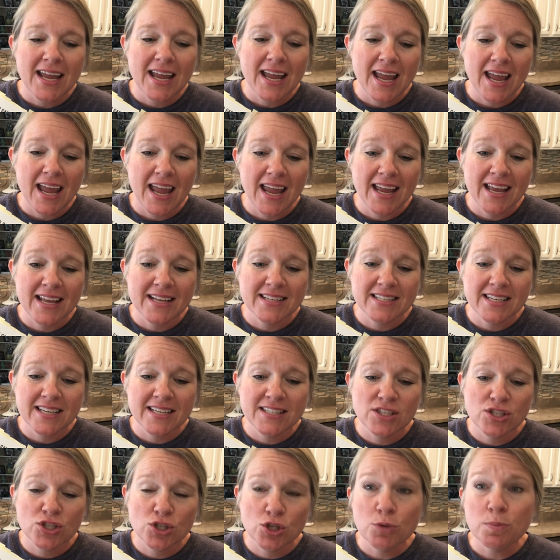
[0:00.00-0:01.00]
and
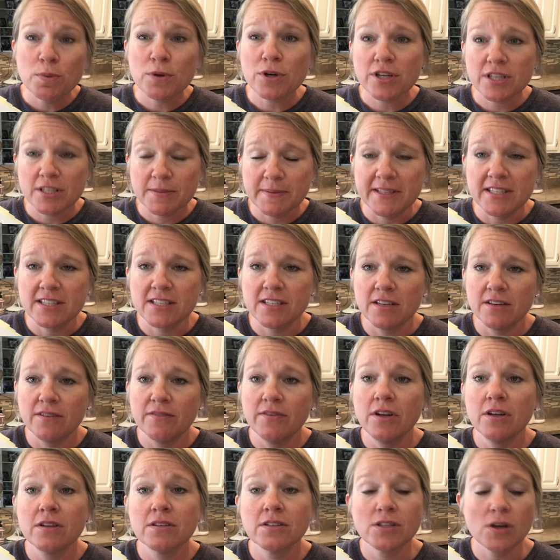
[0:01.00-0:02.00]
it's super expensive.
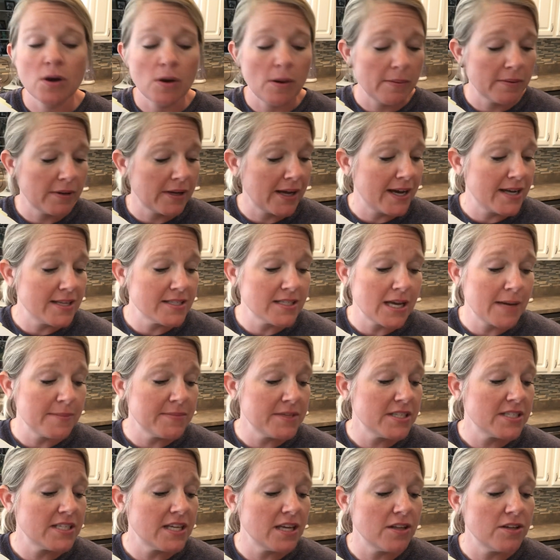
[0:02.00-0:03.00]
So guys, I'm
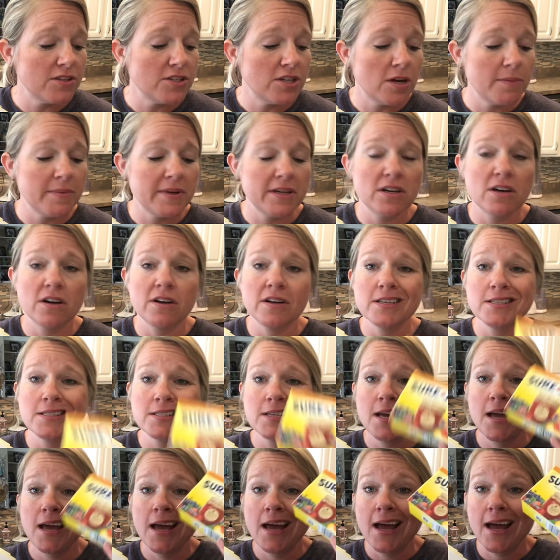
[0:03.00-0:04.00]
just telling y'all, being honest,
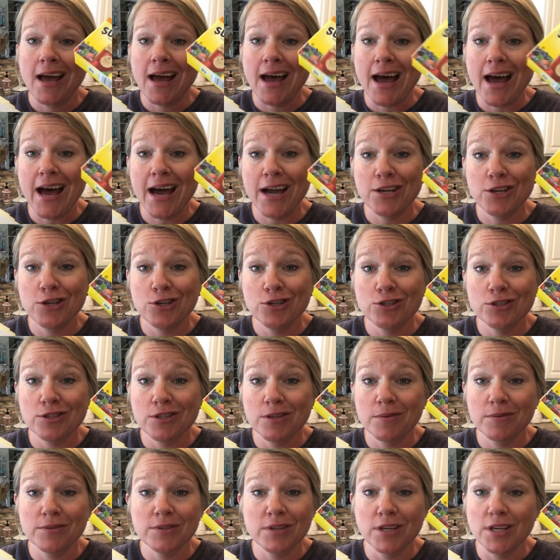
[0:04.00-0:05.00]
I use
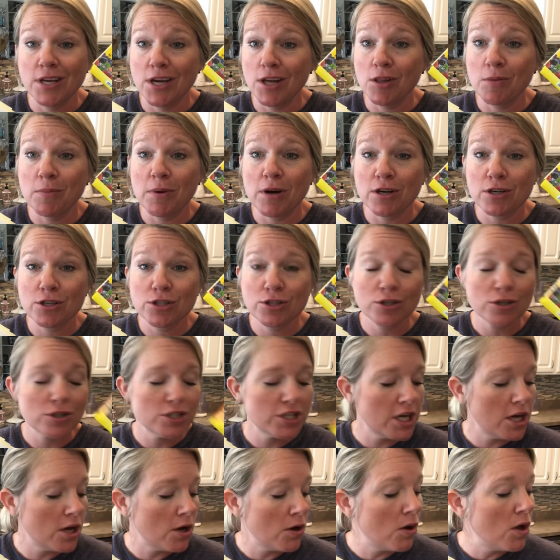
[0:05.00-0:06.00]
the yellow box Sure
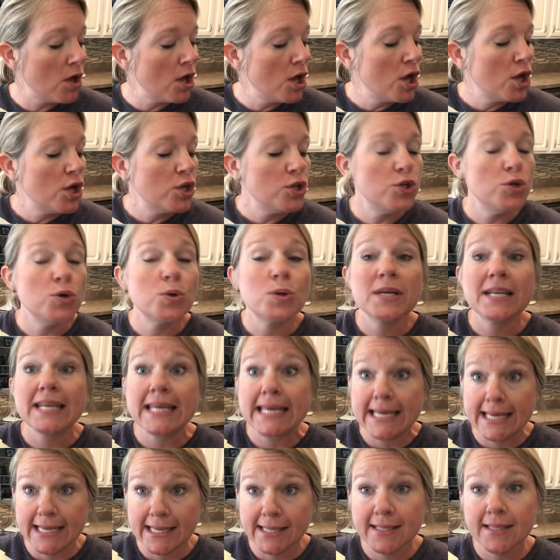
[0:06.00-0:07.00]
Gel. You could
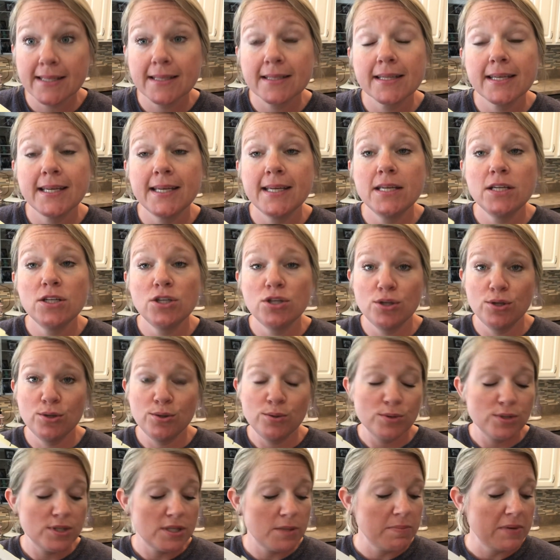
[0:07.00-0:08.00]
easily
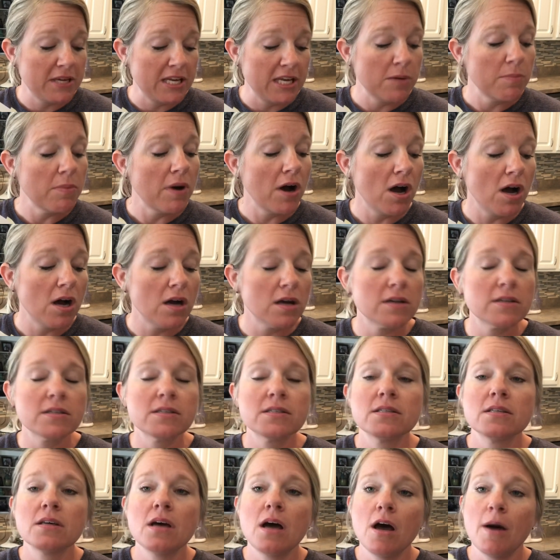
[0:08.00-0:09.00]
use the pink
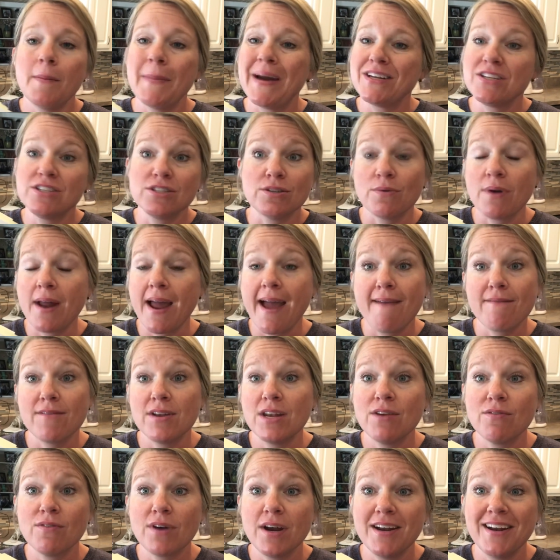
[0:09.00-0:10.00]
box. I just don't have
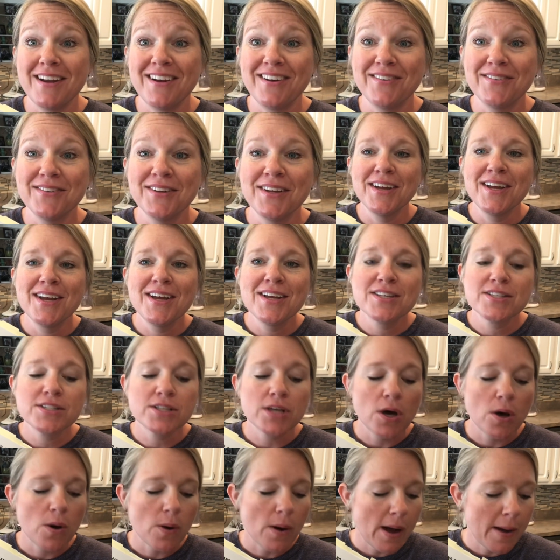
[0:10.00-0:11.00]
any right now.
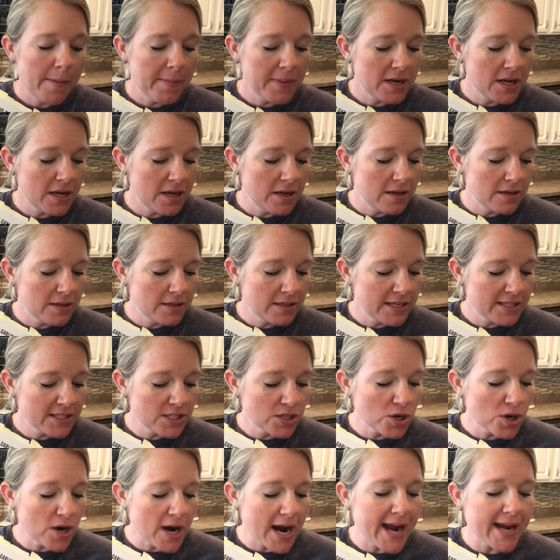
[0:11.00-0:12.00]
So I'm gonna get to
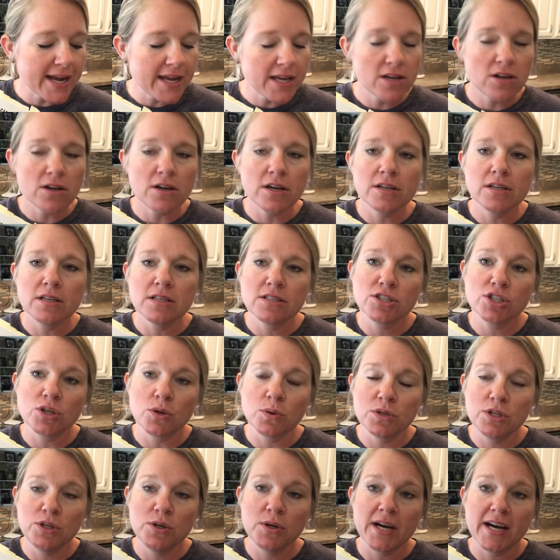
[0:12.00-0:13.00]
cracking on
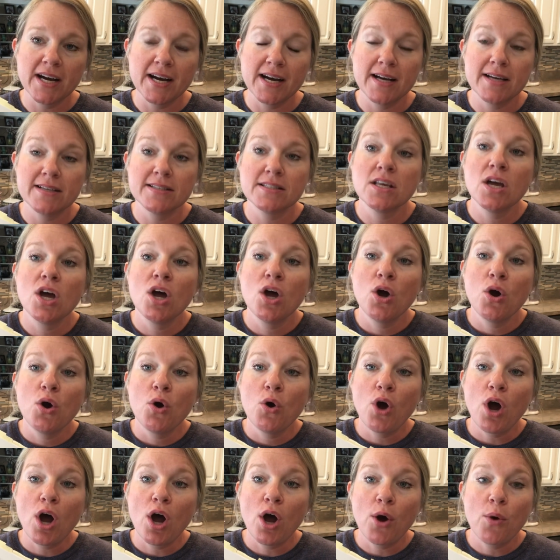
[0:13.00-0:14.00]
showing you guys
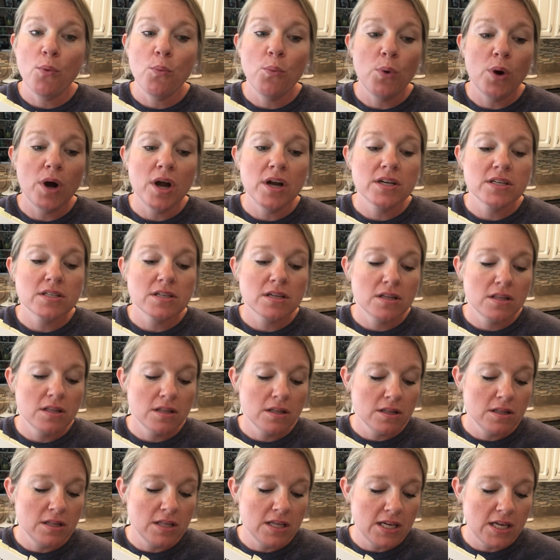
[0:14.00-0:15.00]
what
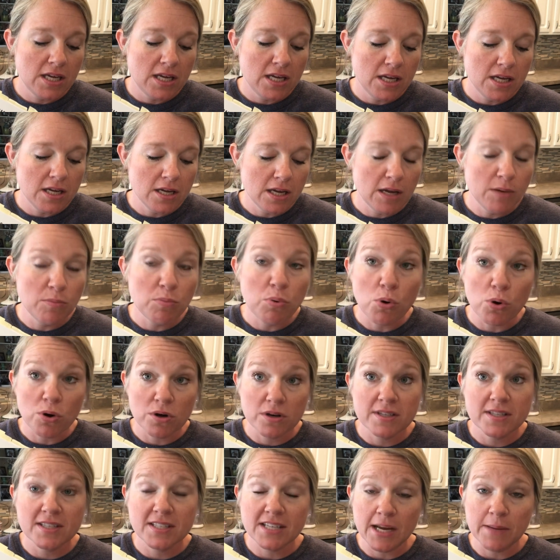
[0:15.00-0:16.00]
the
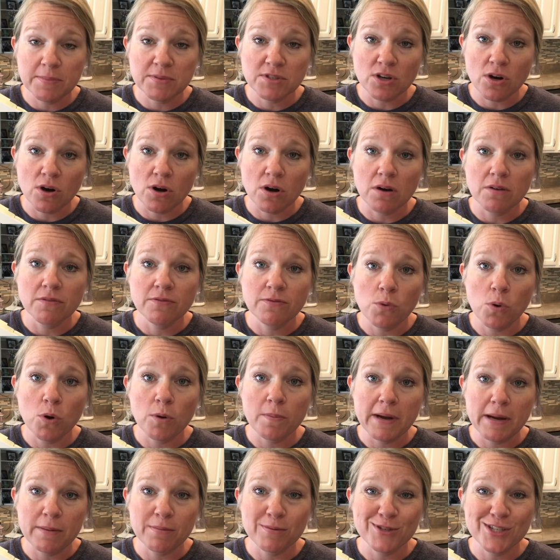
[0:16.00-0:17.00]
important steps are for
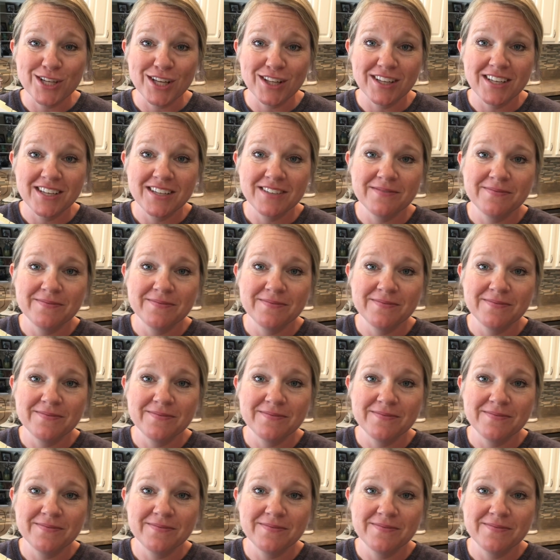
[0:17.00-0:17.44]
pepper jelly.